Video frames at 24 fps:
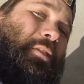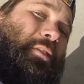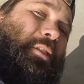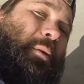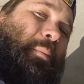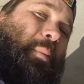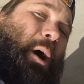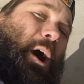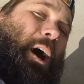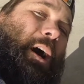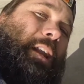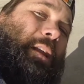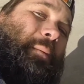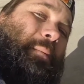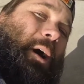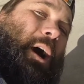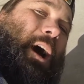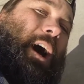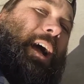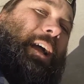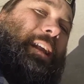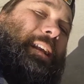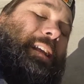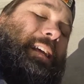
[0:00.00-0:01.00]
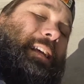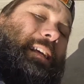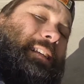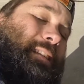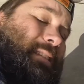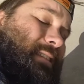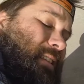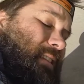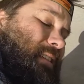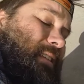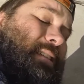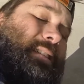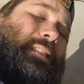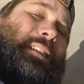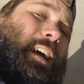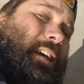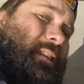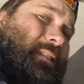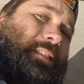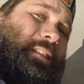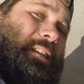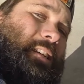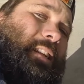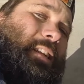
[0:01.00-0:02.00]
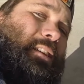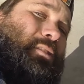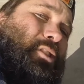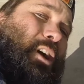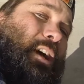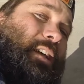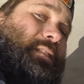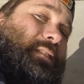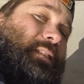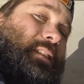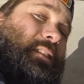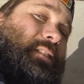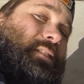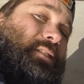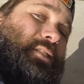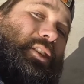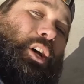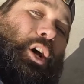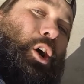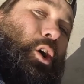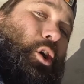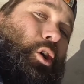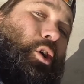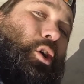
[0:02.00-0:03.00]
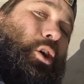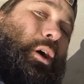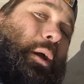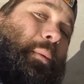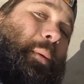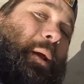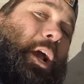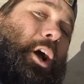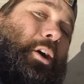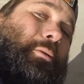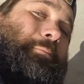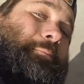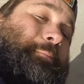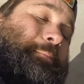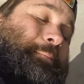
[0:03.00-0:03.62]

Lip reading: the body behind it is disgustingly rusted. So here we go.